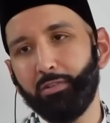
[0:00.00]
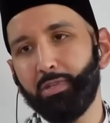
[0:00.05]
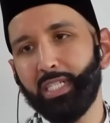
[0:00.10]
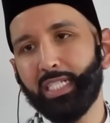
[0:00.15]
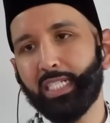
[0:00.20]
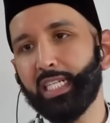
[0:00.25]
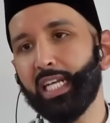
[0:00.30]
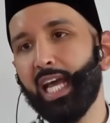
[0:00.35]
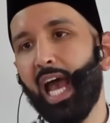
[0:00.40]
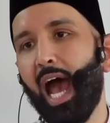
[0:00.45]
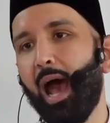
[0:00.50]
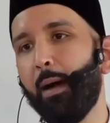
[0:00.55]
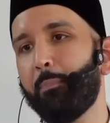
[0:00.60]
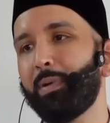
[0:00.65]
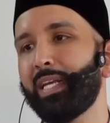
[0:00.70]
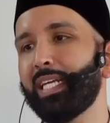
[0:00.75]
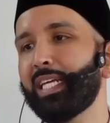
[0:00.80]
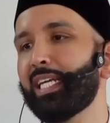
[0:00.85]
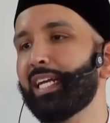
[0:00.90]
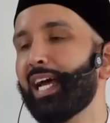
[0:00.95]
we see
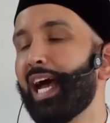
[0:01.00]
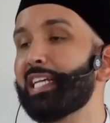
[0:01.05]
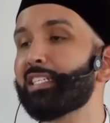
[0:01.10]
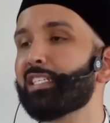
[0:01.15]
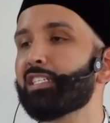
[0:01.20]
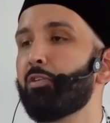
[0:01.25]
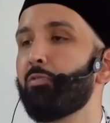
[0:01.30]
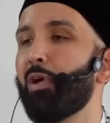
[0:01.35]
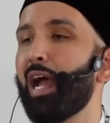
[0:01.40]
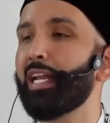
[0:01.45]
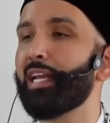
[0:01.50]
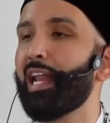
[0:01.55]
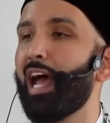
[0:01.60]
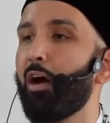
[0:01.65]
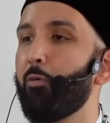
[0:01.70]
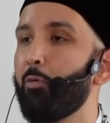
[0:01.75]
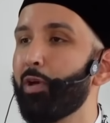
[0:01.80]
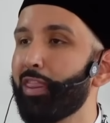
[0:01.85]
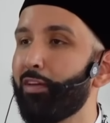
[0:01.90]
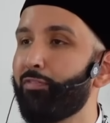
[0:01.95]
happening in Gaza right
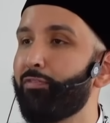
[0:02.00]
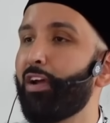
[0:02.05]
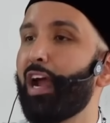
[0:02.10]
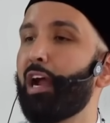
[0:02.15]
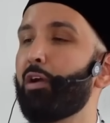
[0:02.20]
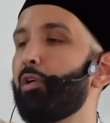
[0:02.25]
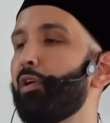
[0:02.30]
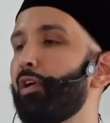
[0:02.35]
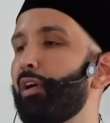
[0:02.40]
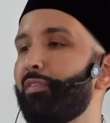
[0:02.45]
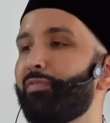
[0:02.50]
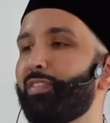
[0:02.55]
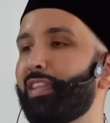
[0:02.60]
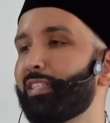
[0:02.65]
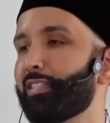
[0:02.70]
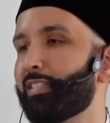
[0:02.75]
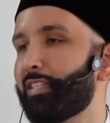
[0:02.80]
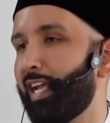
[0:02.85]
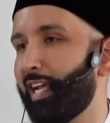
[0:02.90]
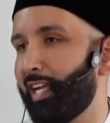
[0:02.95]
now with the Pharaoh of
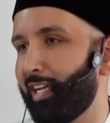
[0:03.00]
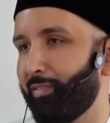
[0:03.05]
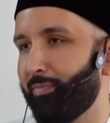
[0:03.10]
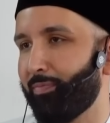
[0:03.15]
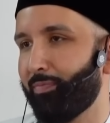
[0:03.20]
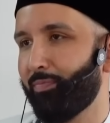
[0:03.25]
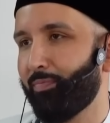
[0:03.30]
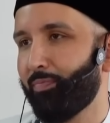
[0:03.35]
this day.